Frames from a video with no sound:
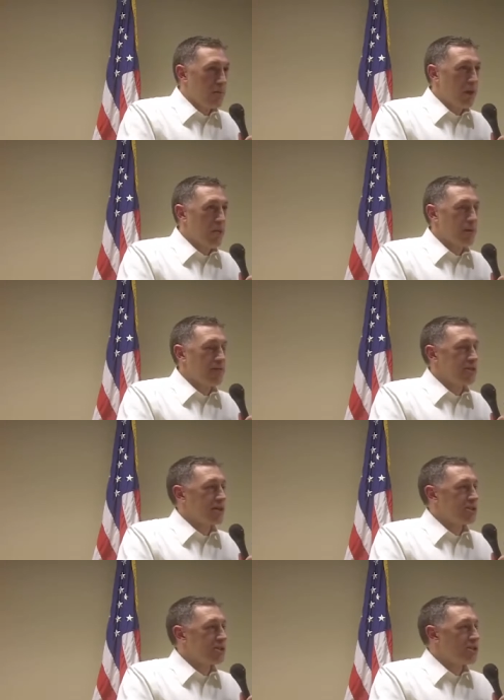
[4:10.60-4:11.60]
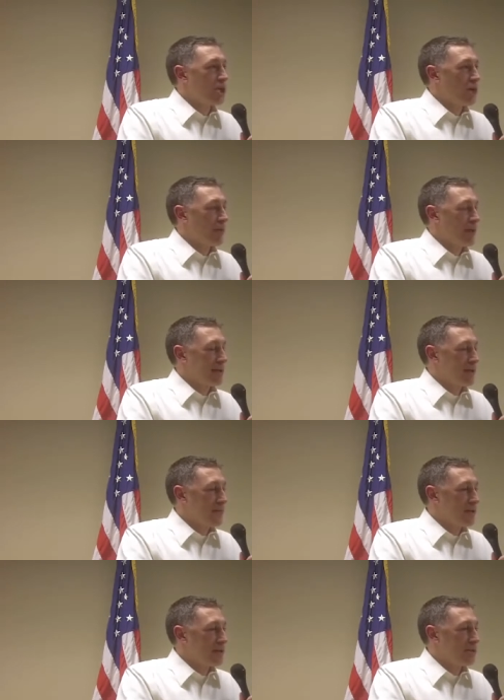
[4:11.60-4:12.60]
Department of Justice Charitable
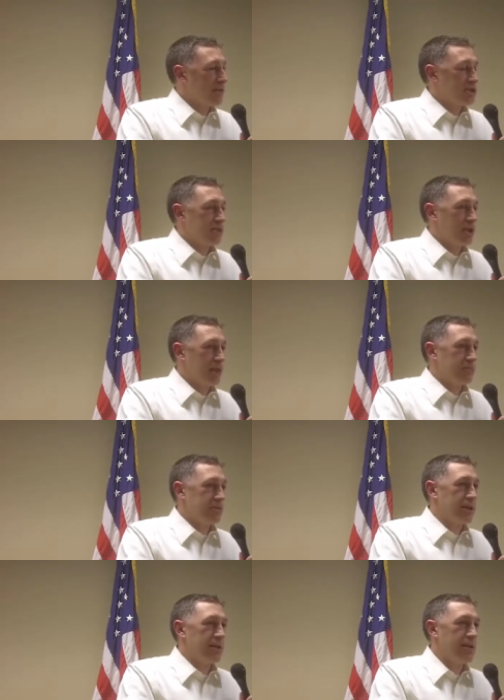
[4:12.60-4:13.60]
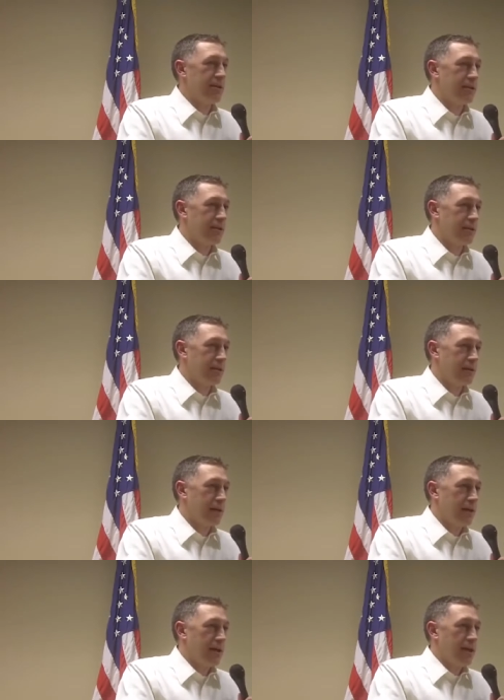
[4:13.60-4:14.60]
Activities Division comes in
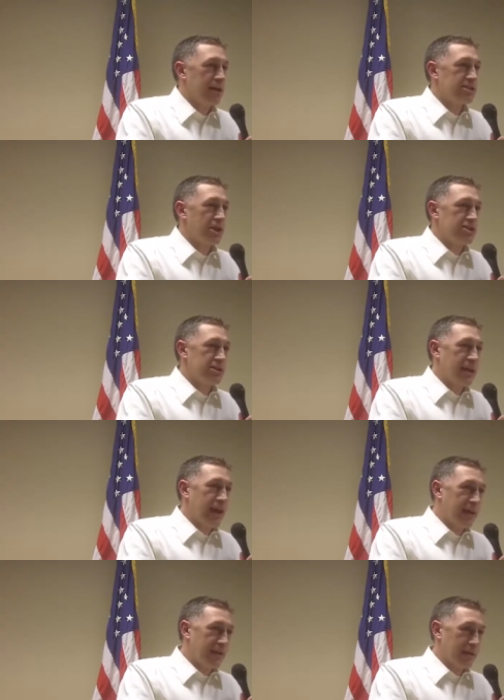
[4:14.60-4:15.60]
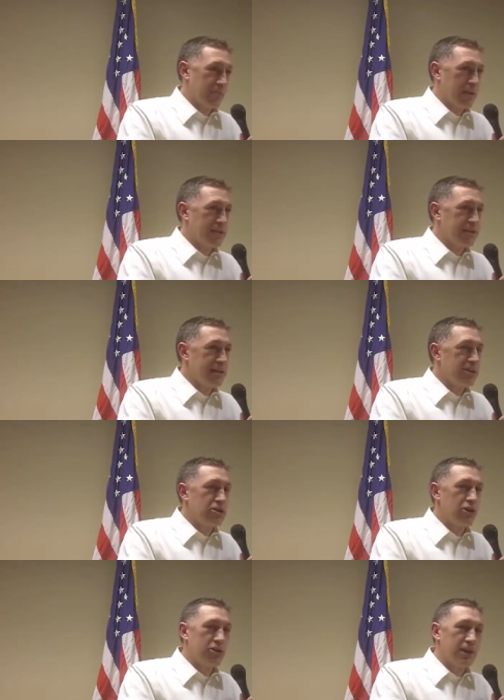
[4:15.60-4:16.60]
and starts attacking him because he
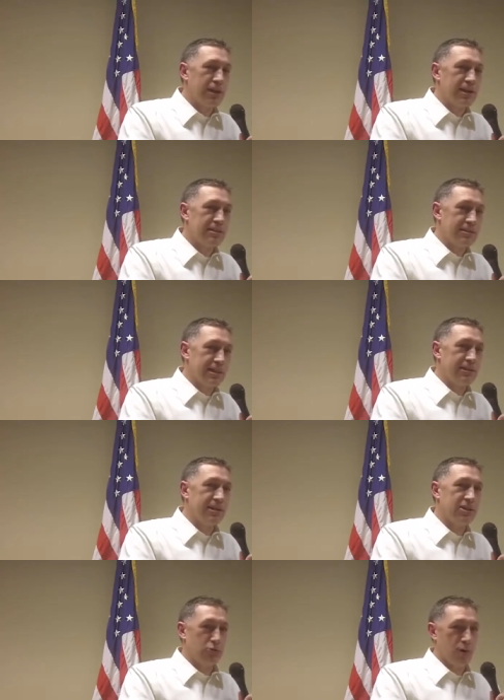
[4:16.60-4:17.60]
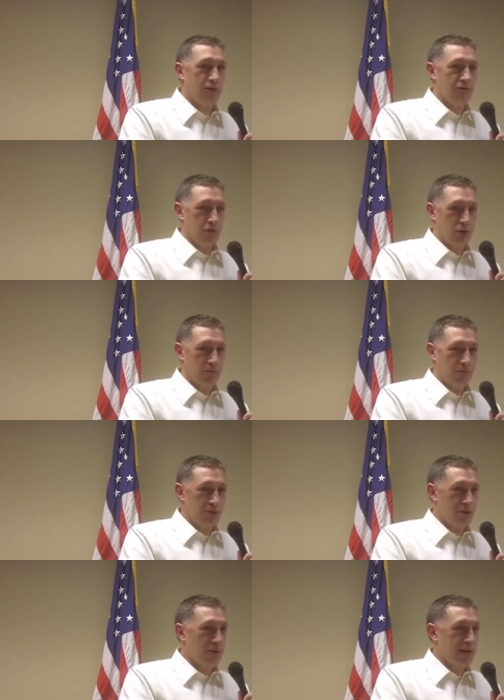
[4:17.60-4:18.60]
didn't turn in his CT12 form,
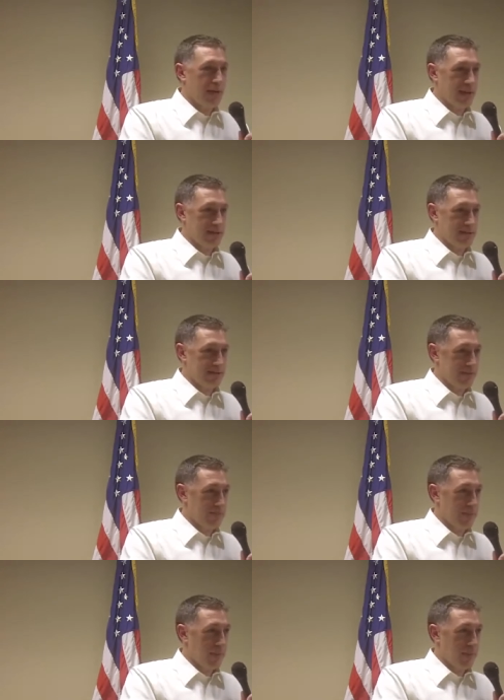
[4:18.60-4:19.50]
if you know what that is.